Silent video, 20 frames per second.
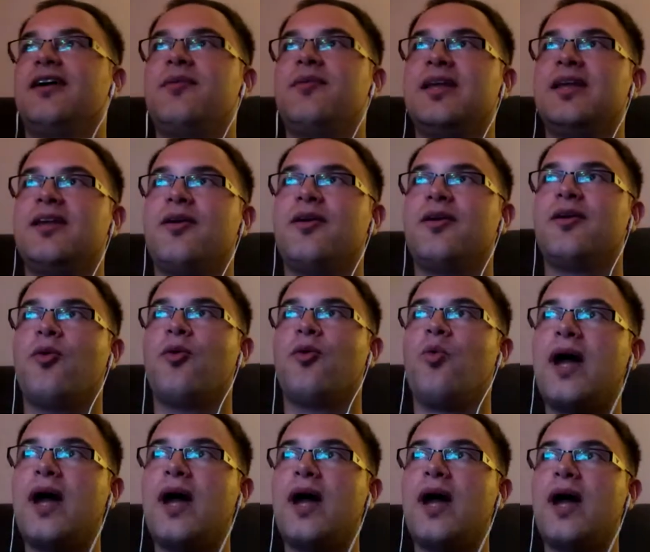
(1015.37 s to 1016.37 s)
I mean,
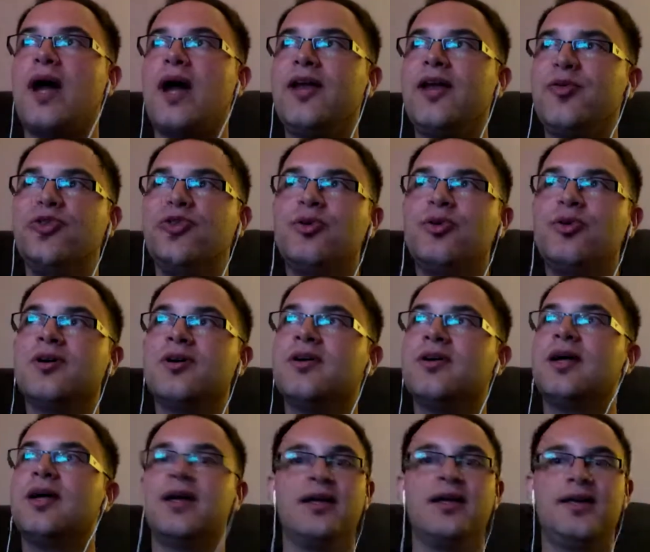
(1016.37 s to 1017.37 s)
why don't
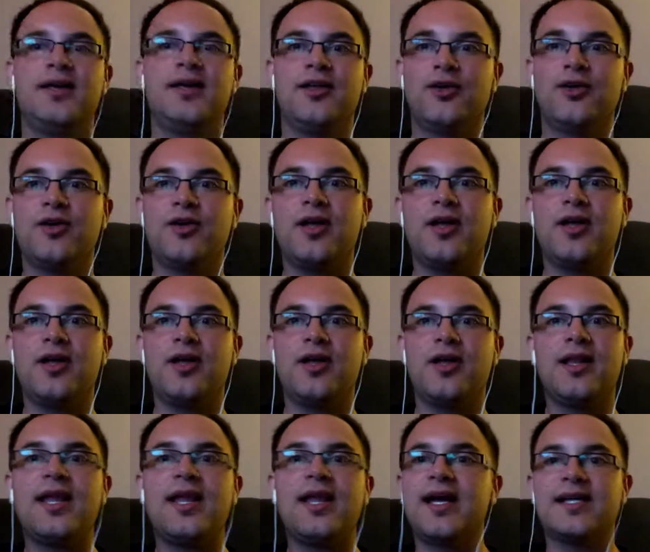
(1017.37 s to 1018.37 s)
you,
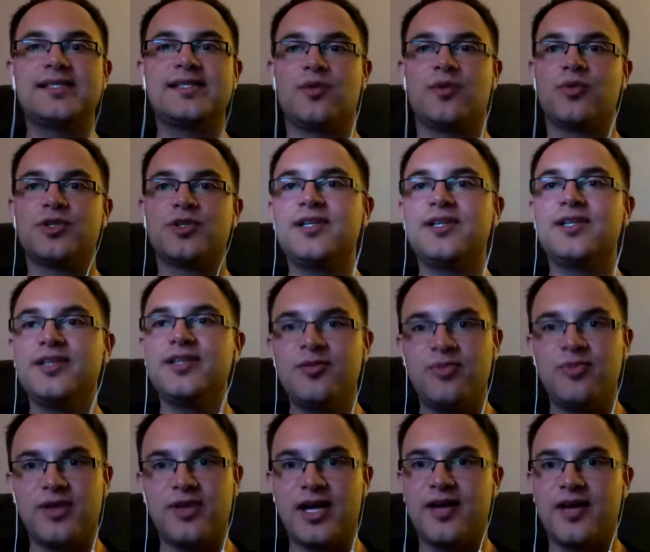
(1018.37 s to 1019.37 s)
like I said, we're
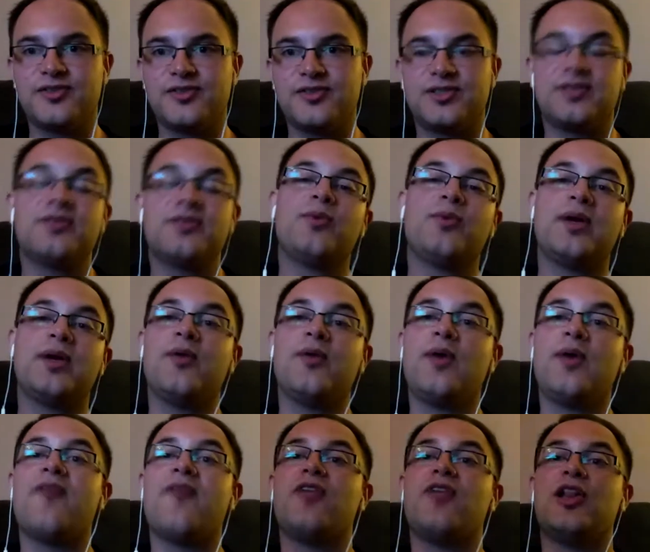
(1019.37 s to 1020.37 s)
still in the playoffs.
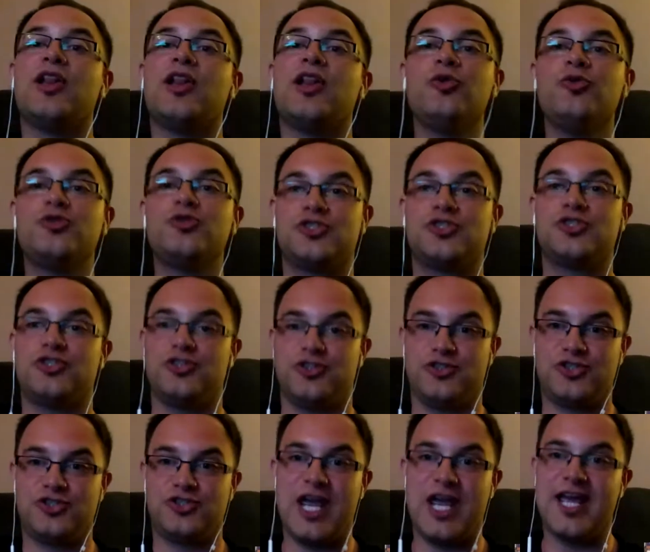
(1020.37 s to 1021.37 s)
We have a
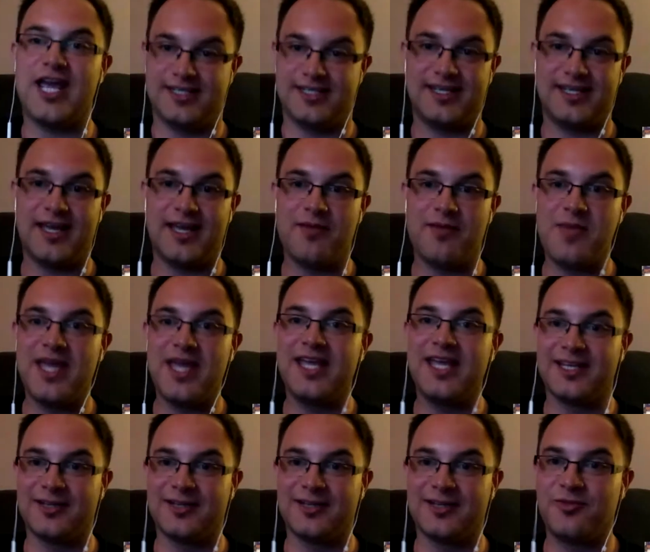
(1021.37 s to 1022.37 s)
loose chance
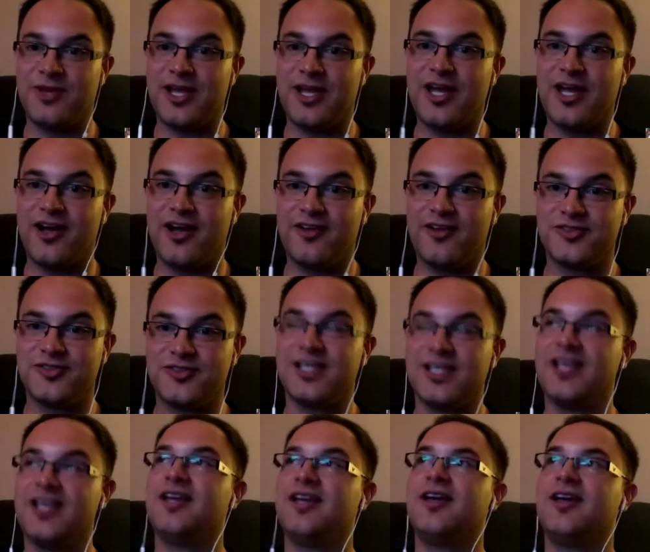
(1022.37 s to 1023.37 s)
at making the
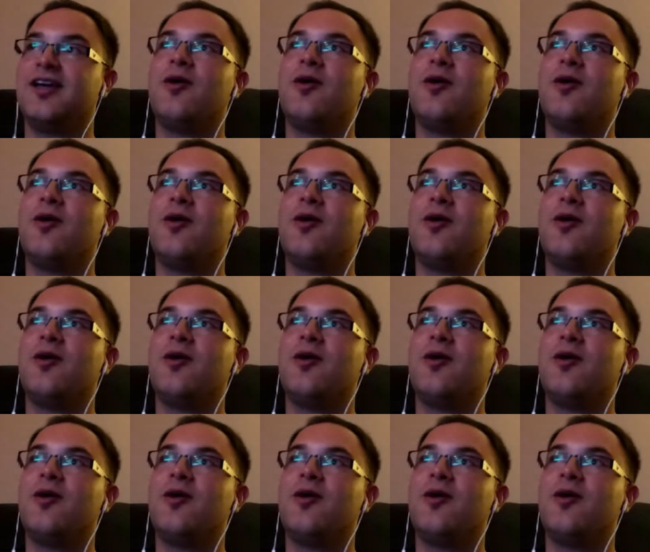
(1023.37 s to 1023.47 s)
playoffs.